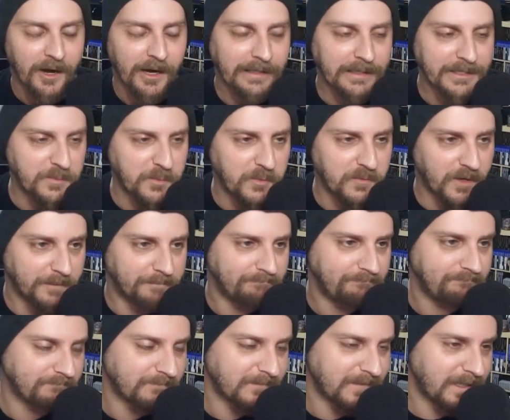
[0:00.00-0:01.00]
All right, let's move on.
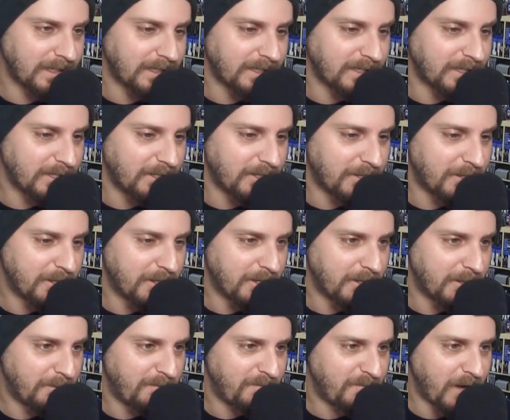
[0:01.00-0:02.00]

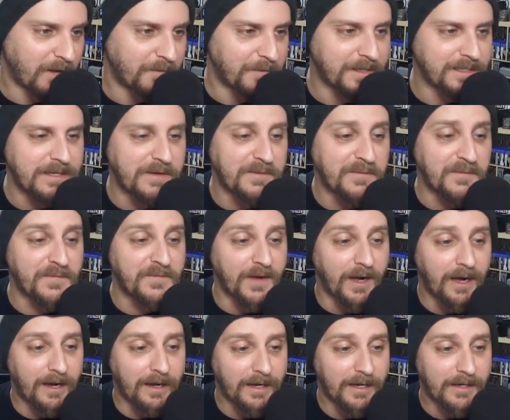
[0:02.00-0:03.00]
Final Fantasy
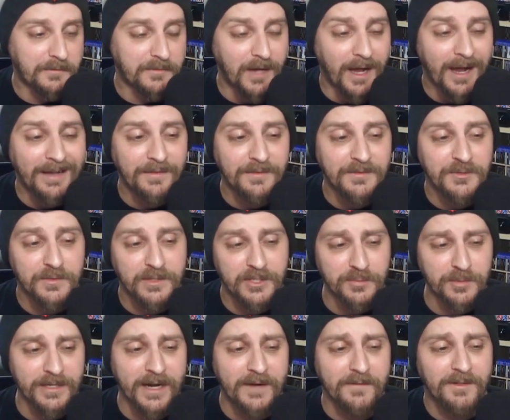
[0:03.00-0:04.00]
V. So
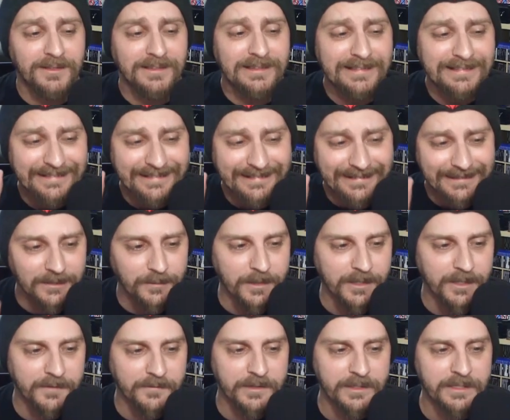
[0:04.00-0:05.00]
this one I have a little
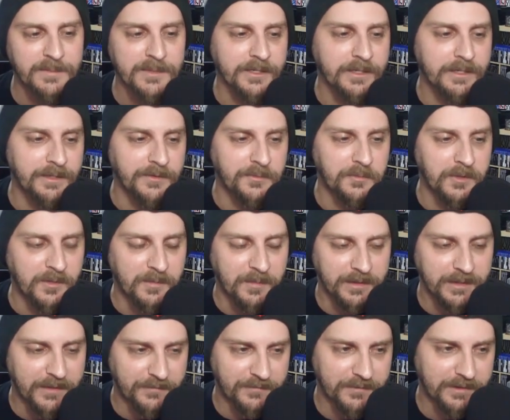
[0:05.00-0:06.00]
bit of experience with,
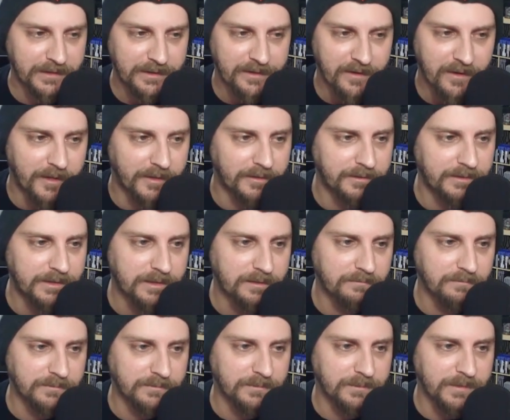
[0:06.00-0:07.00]
but definitely not
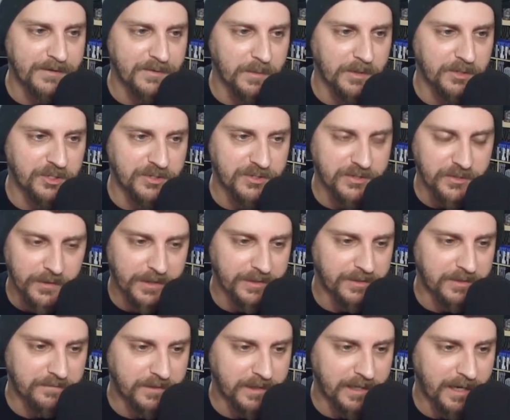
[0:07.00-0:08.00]
as much as the
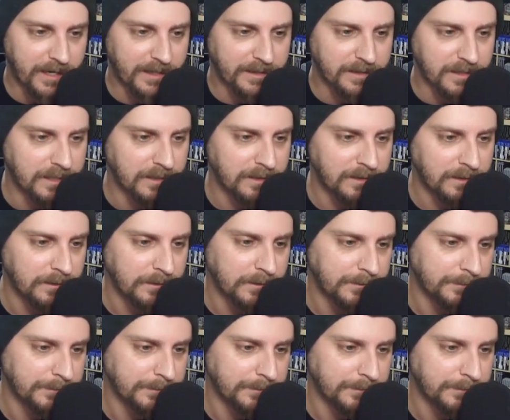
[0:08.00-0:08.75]
rest of the cast.